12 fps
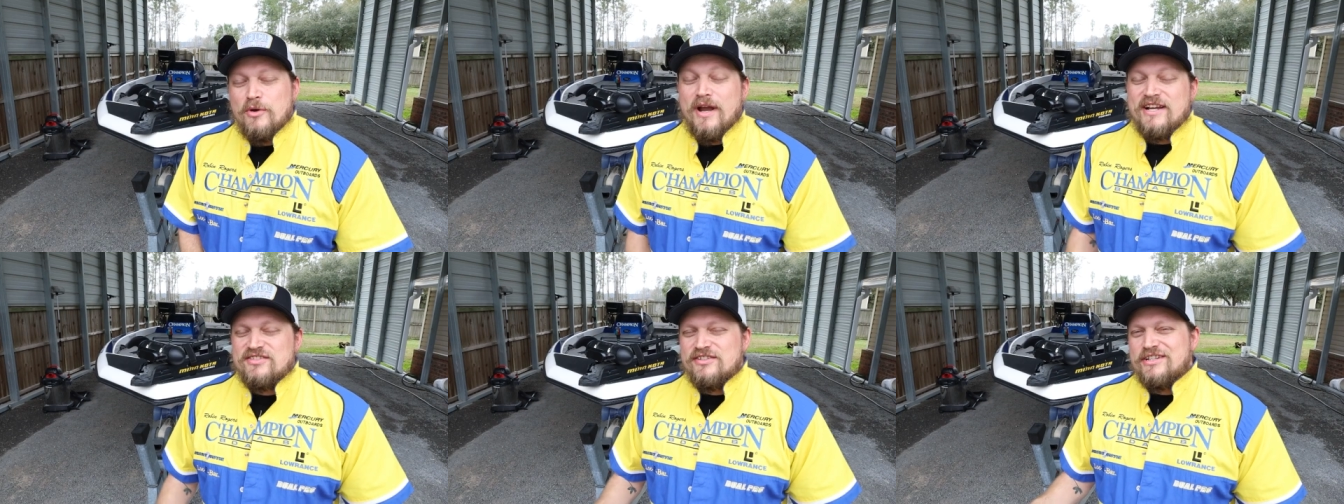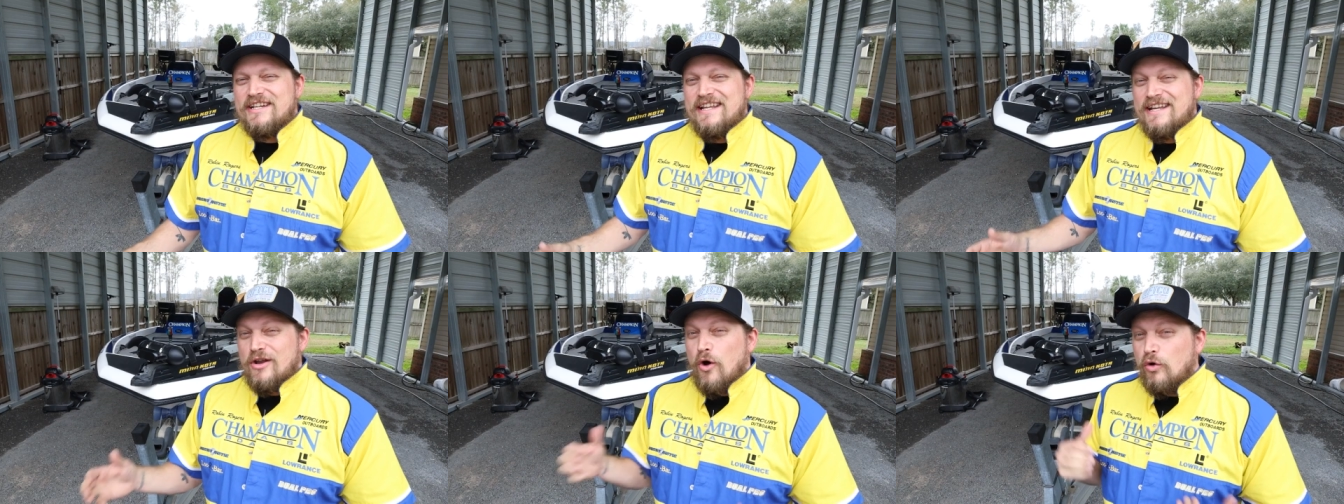We were actually looking
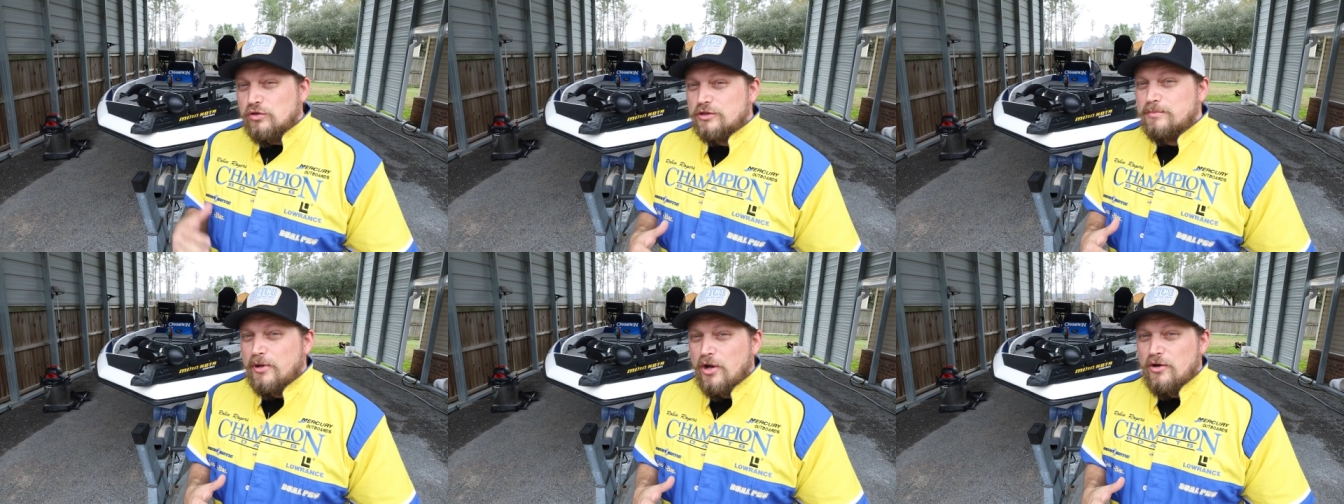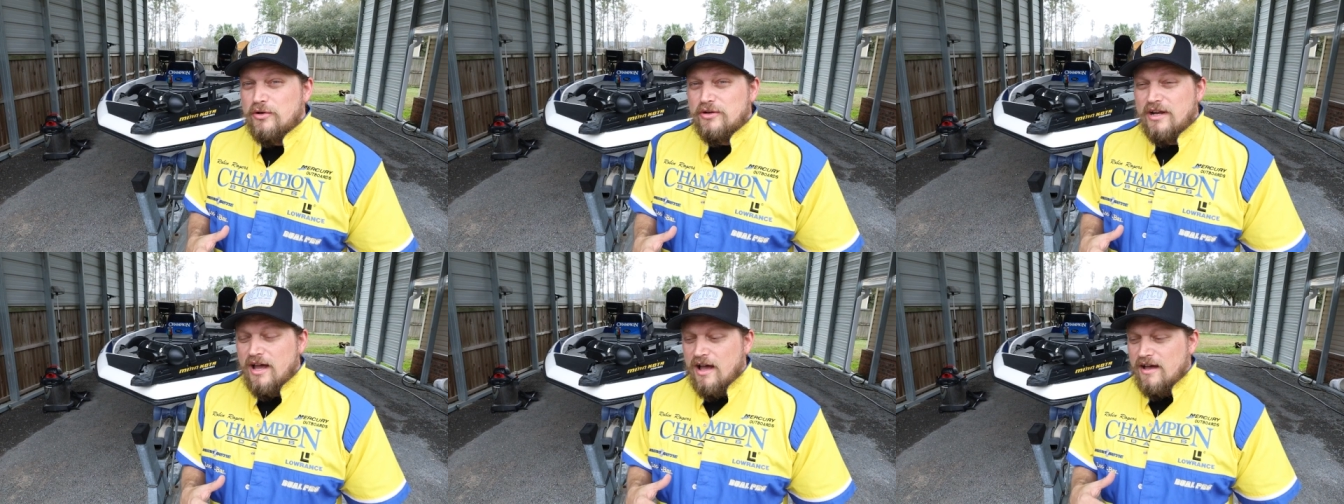at an older
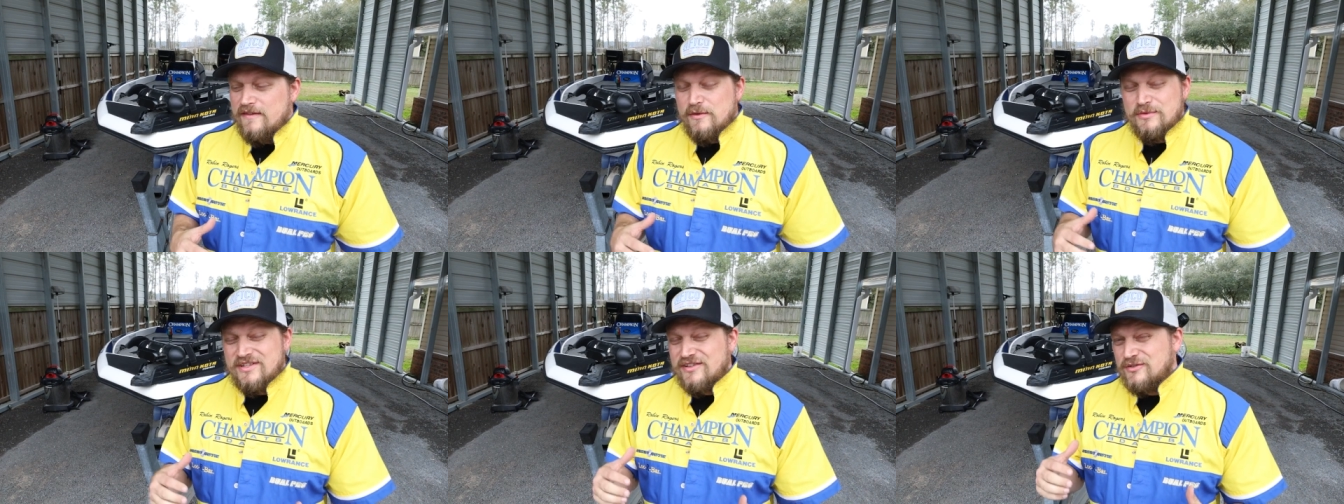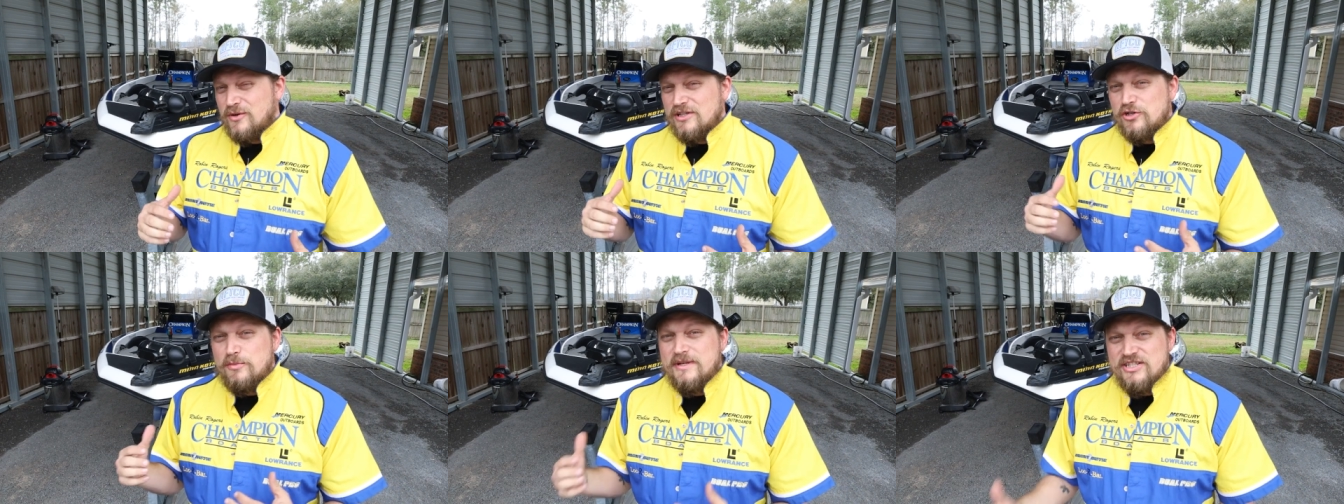boat uh, that was also a
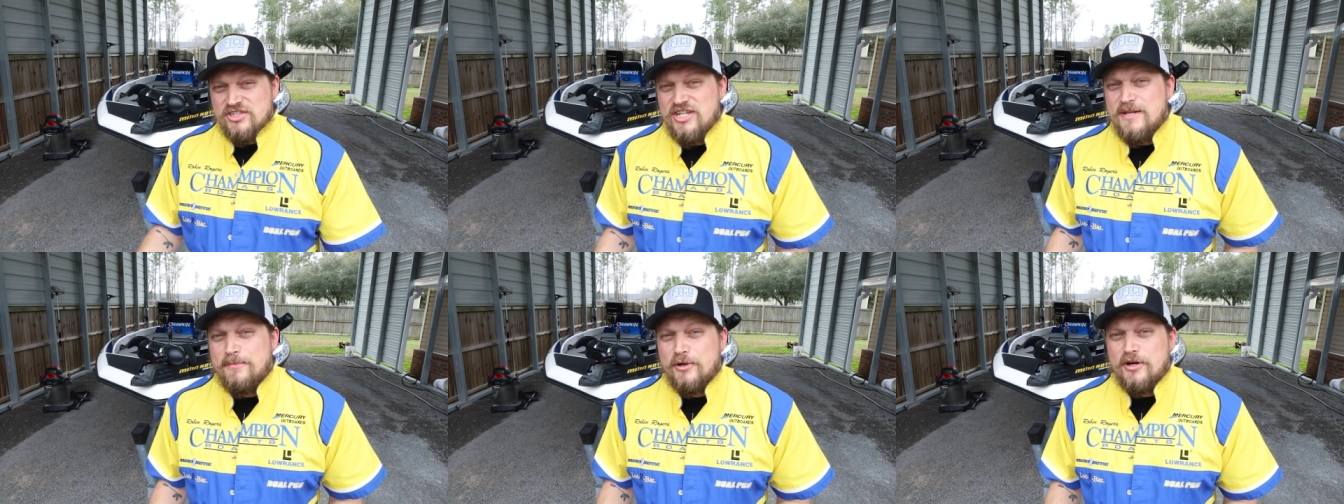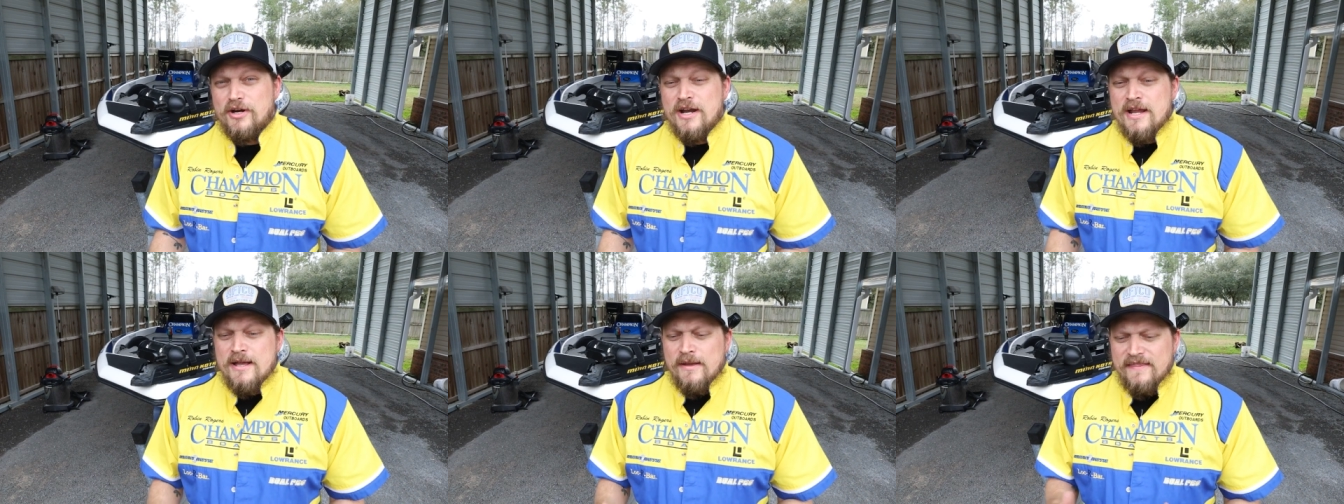little bit cheaper
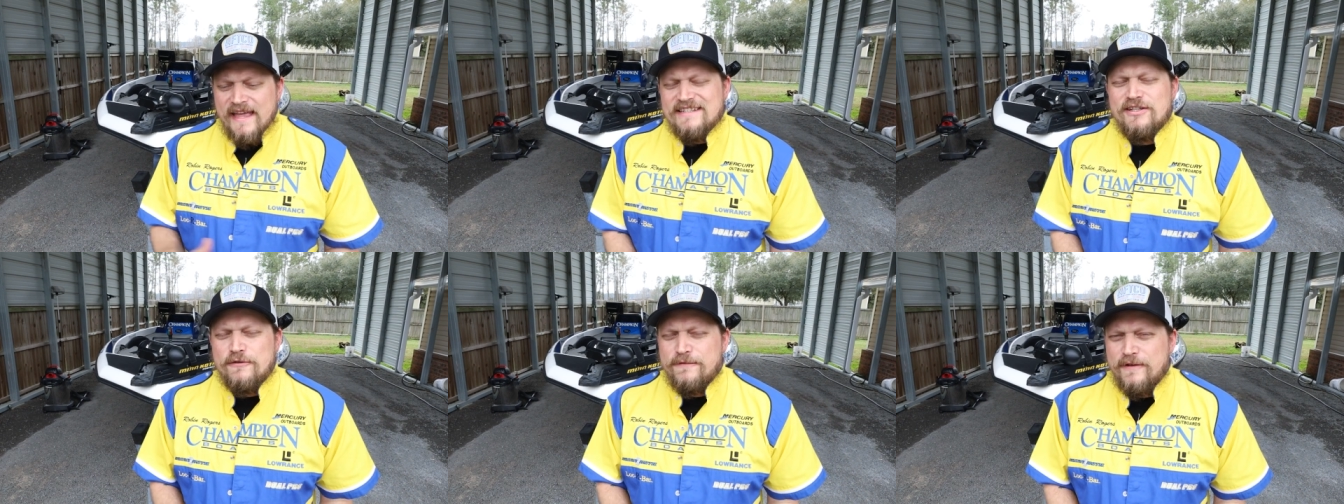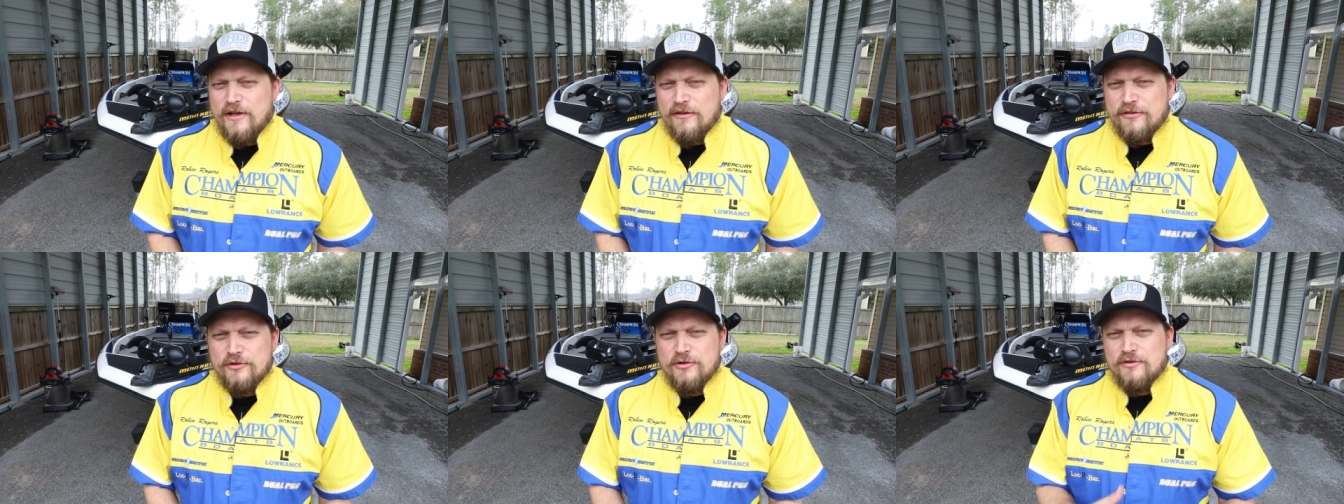that deal fell
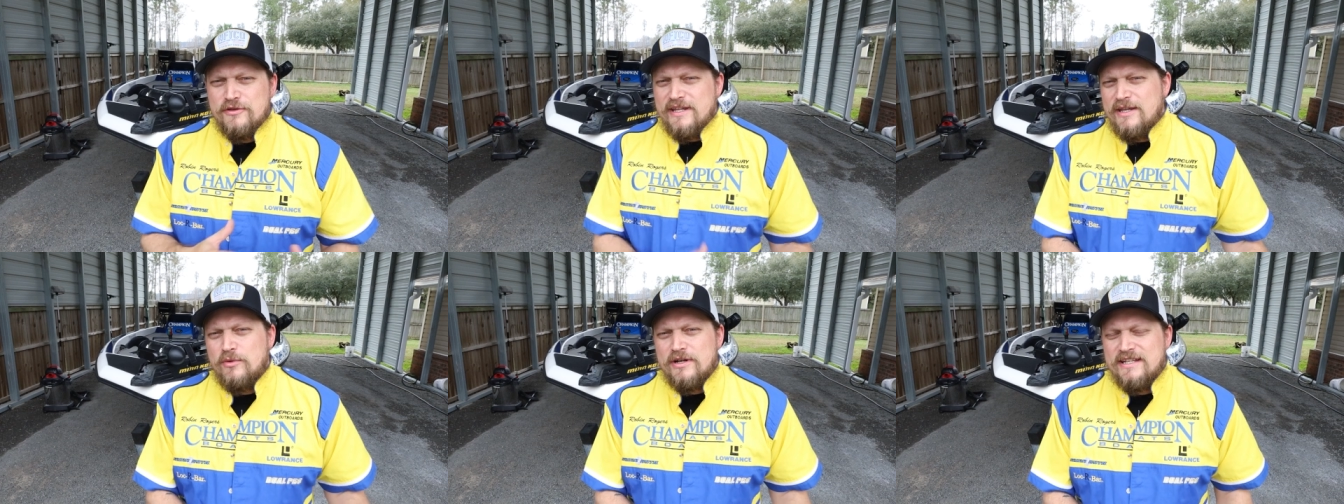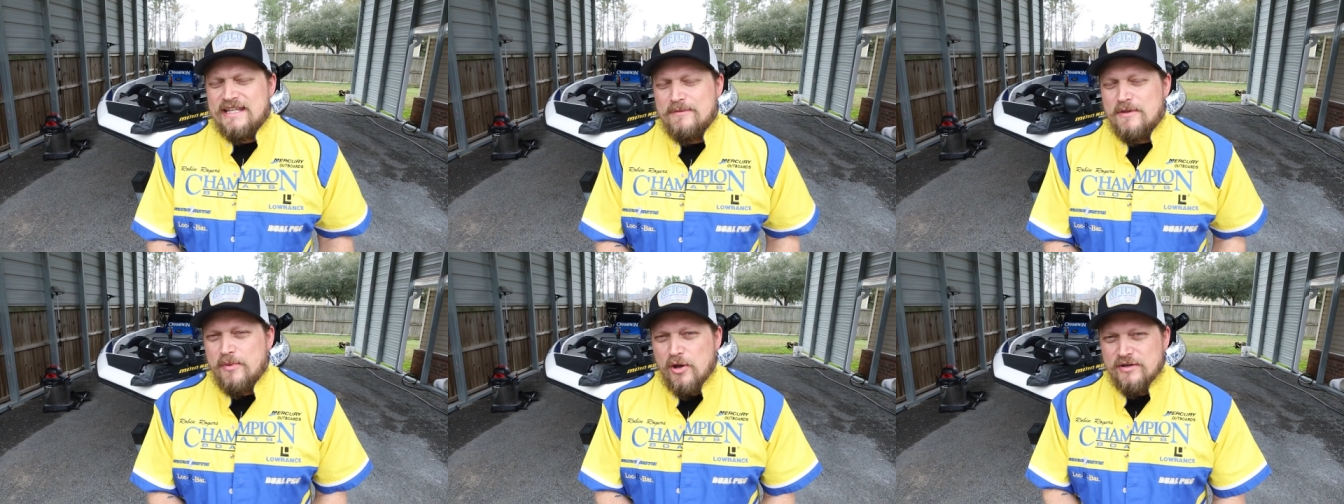through that he wanted to
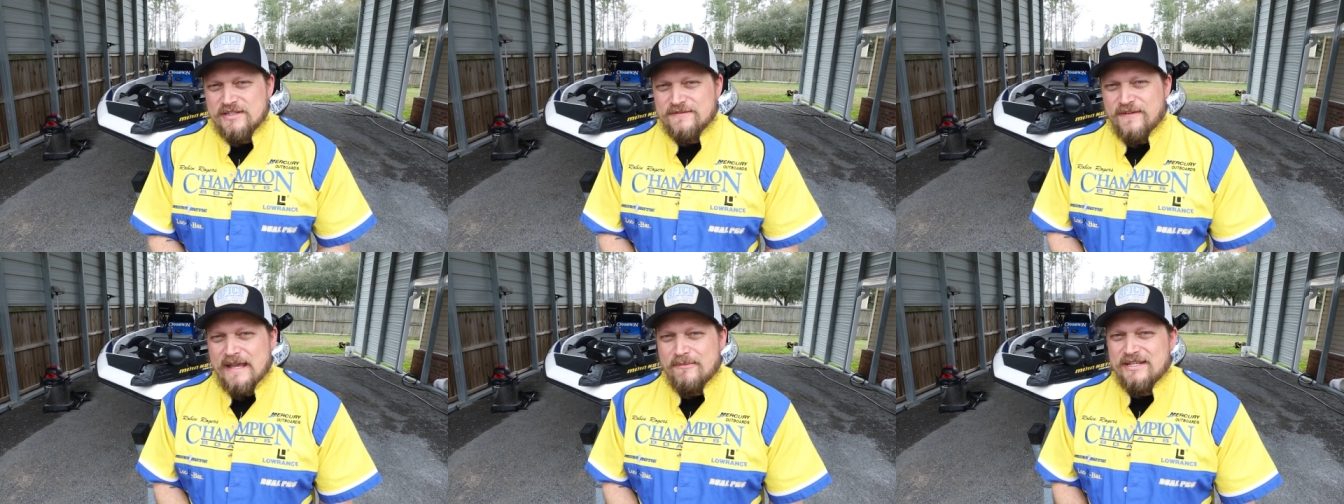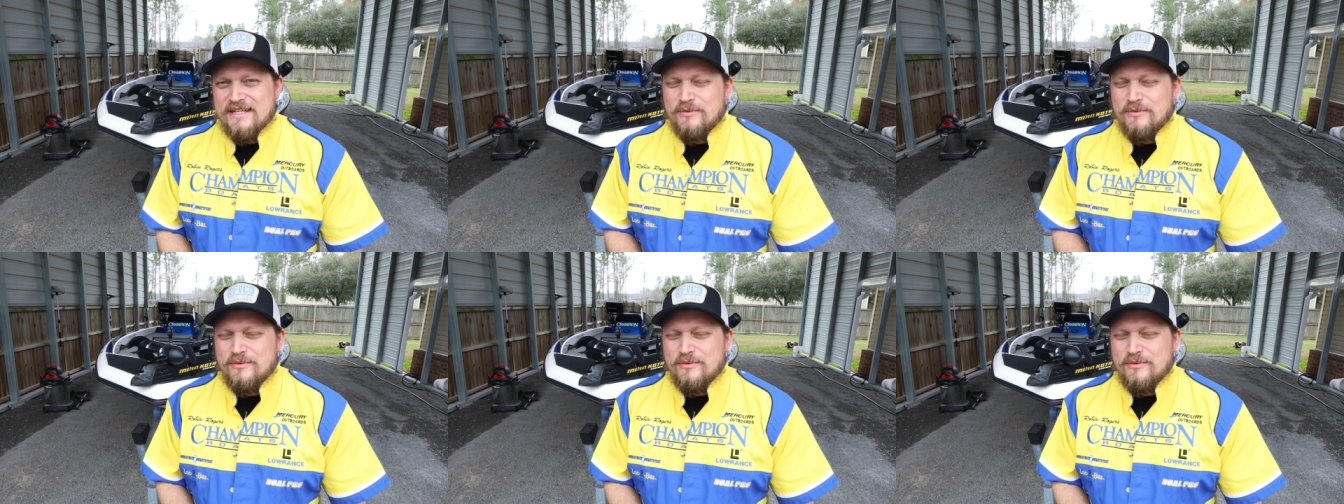keep the boat in his family.